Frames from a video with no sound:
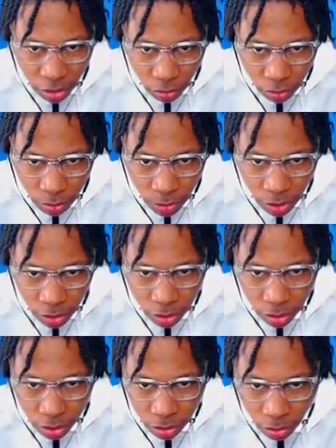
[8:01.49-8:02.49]
Oh, three ball.
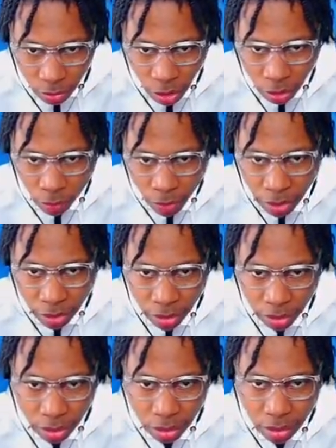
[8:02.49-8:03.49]
Three ball on the way.
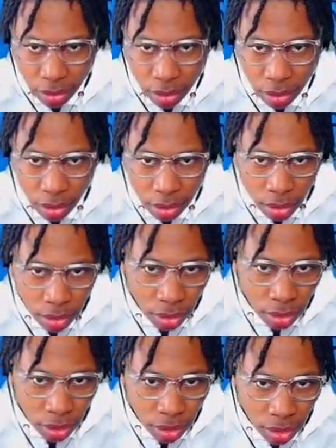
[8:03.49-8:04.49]

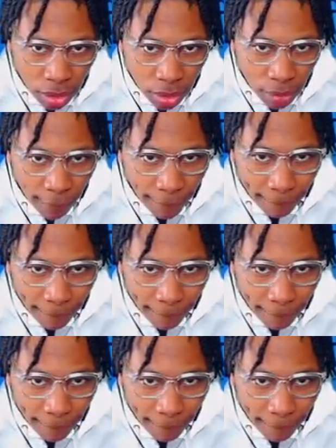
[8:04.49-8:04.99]
Nope.